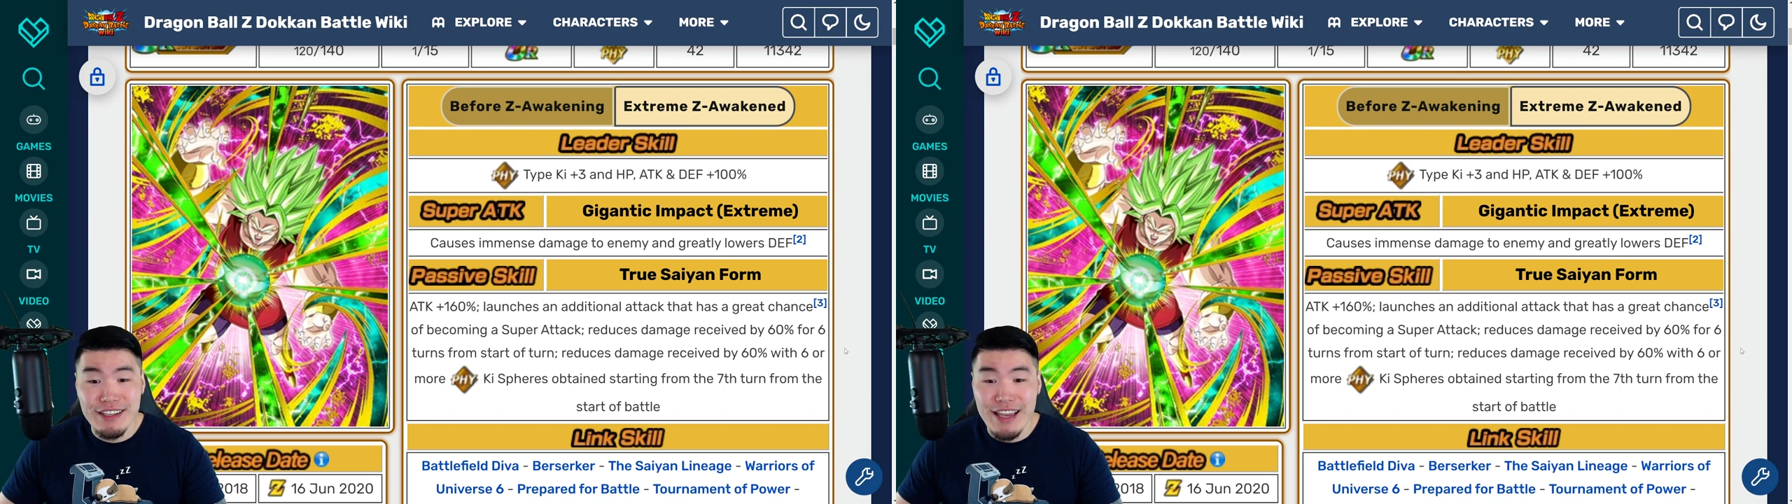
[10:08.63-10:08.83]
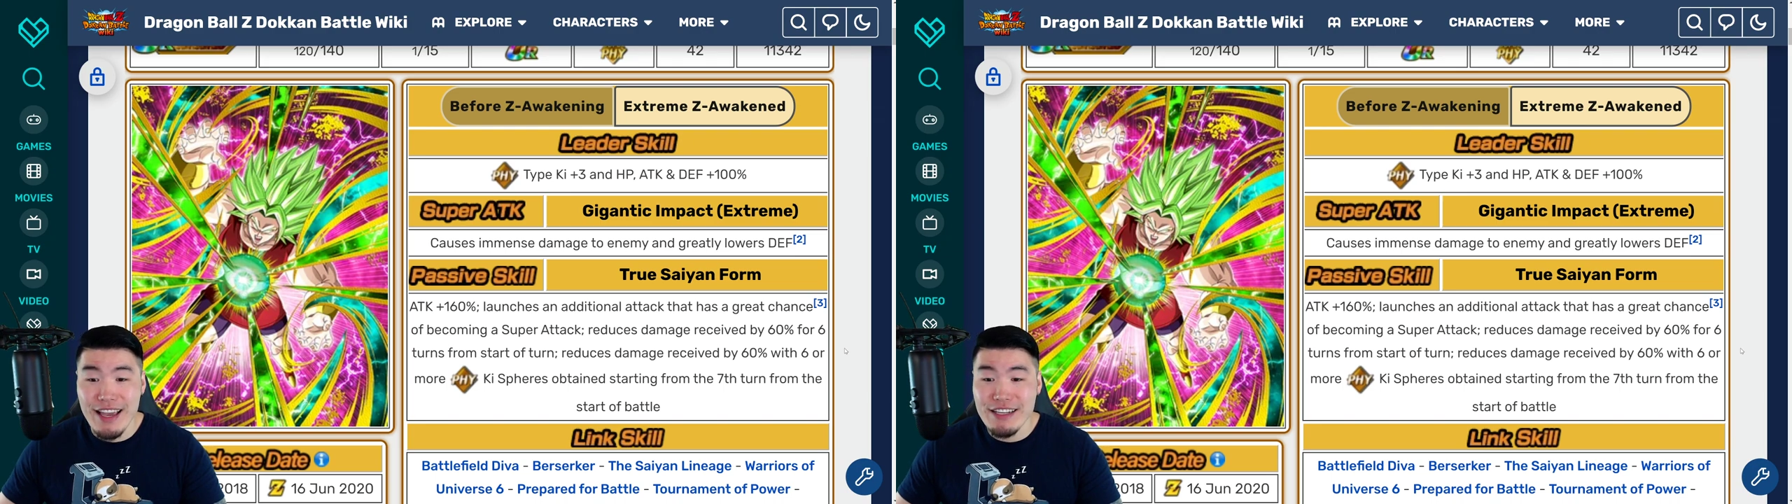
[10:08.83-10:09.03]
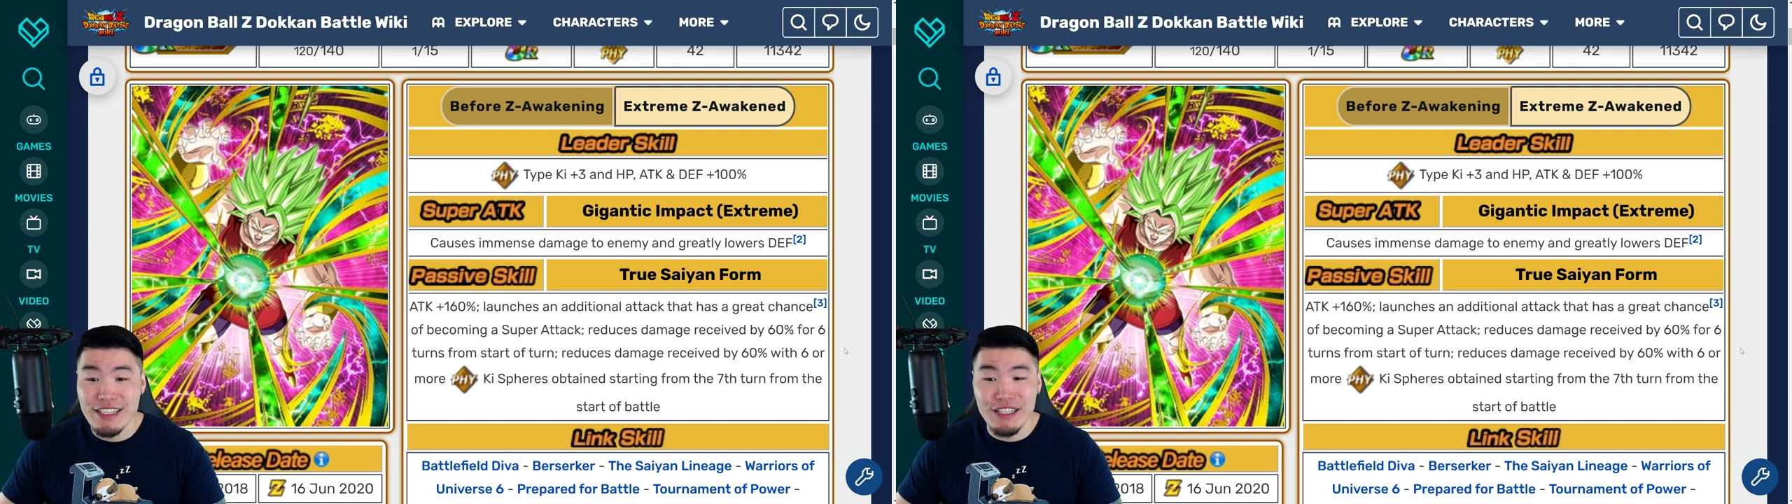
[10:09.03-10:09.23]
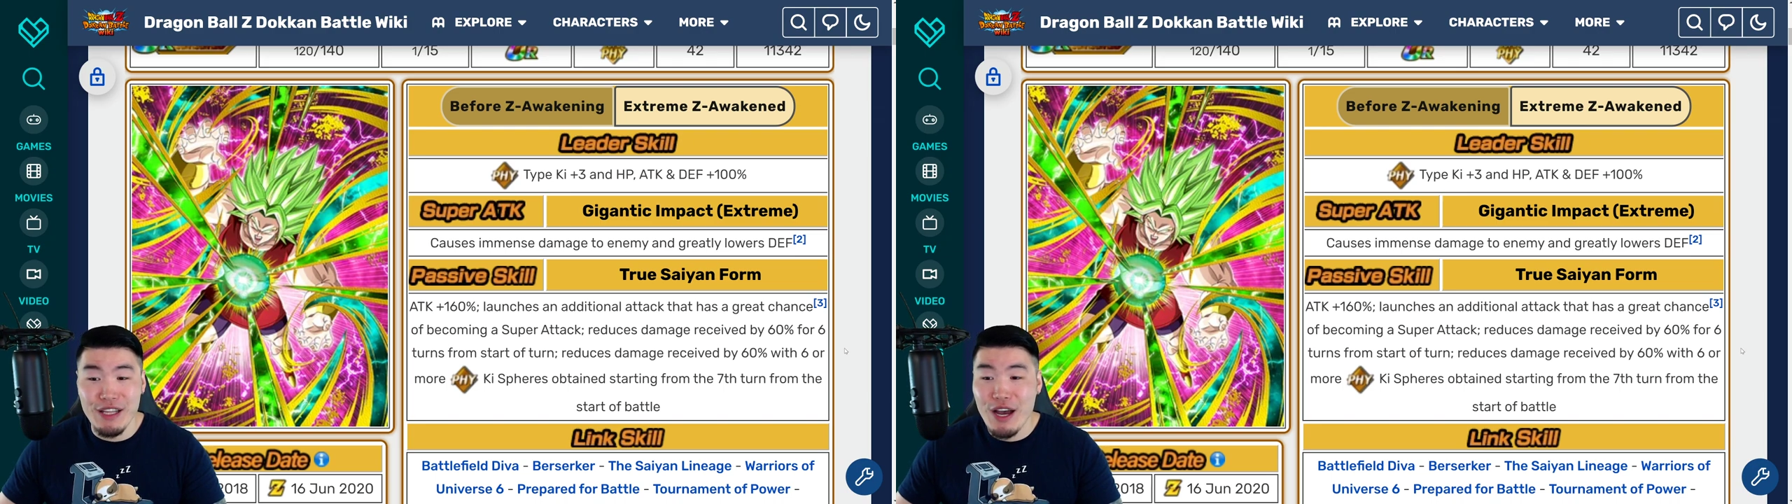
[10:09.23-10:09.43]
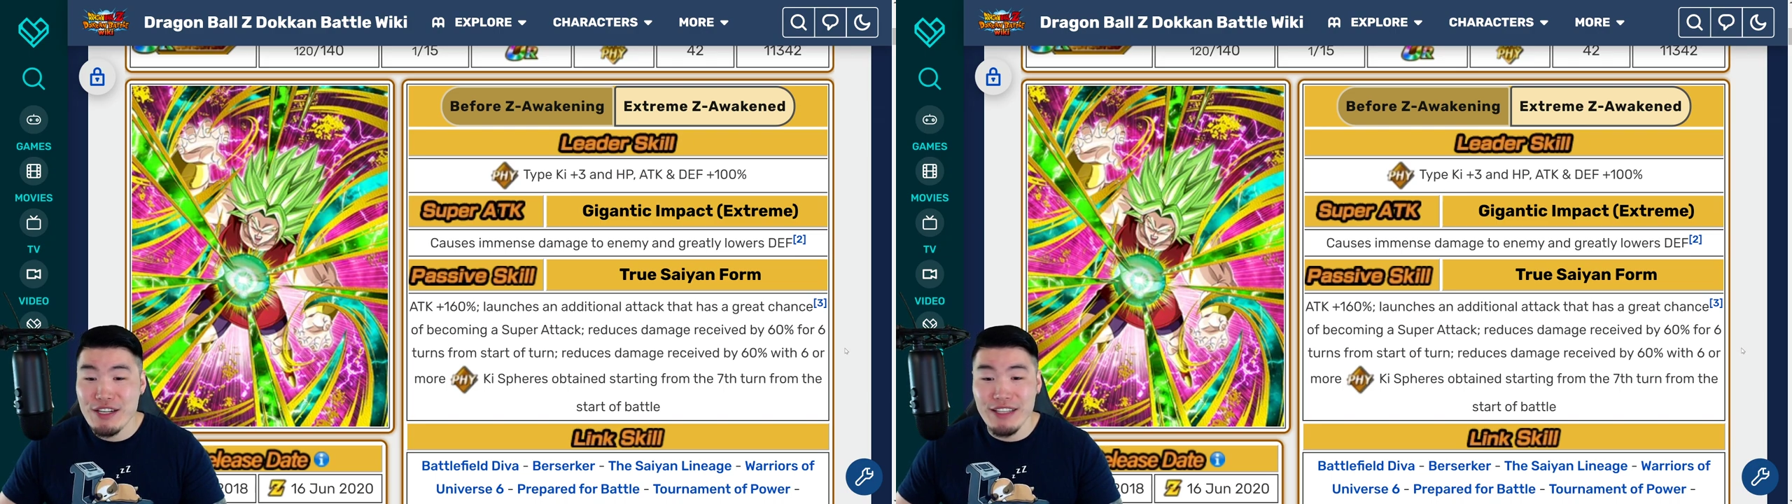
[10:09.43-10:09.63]
and she can
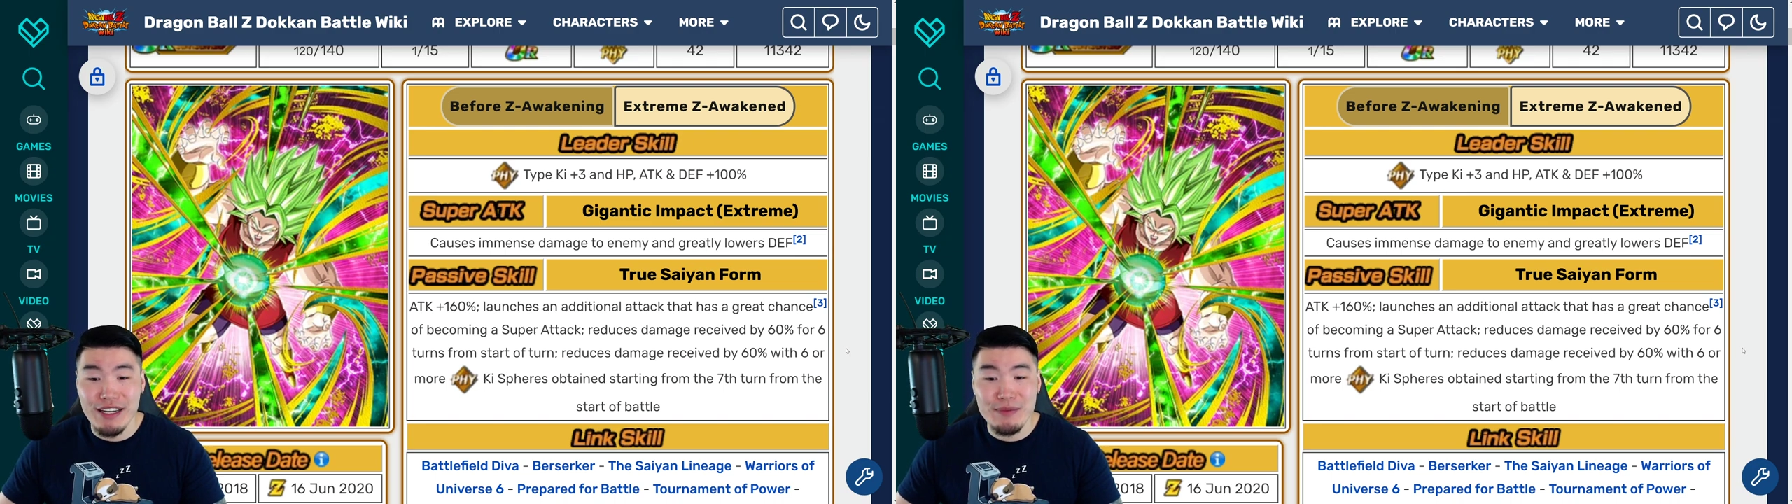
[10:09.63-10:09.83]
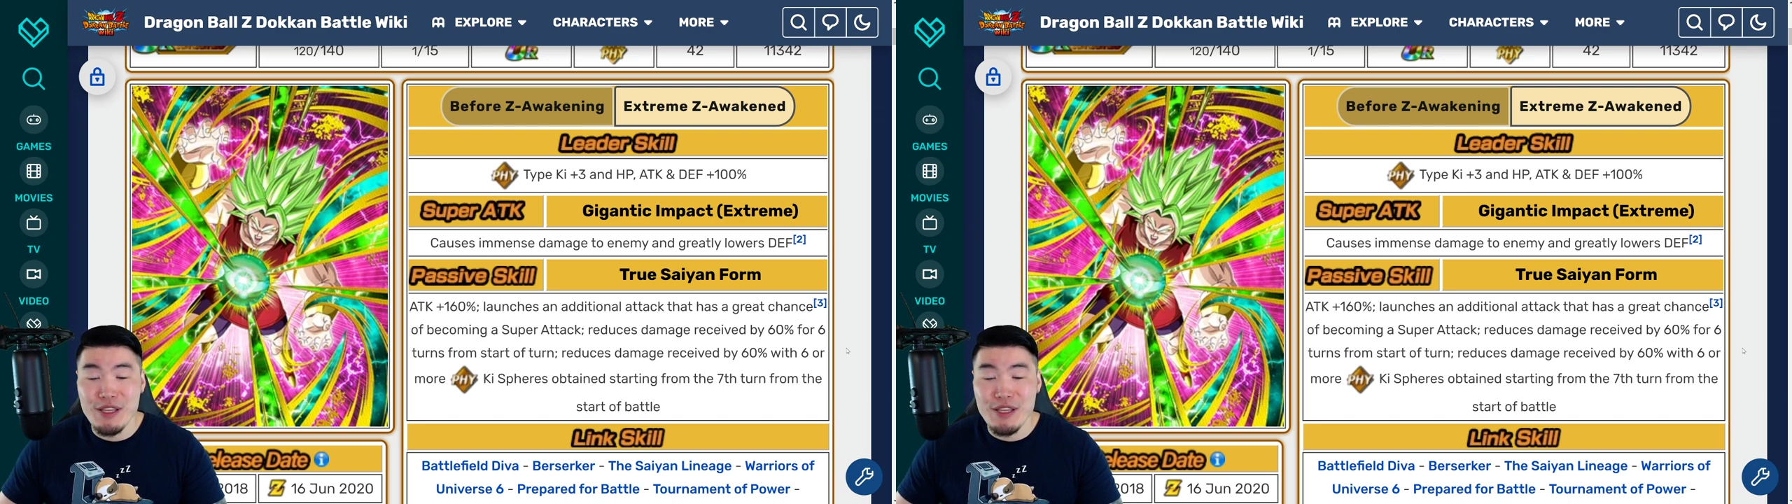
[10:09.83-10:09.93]
launch like up to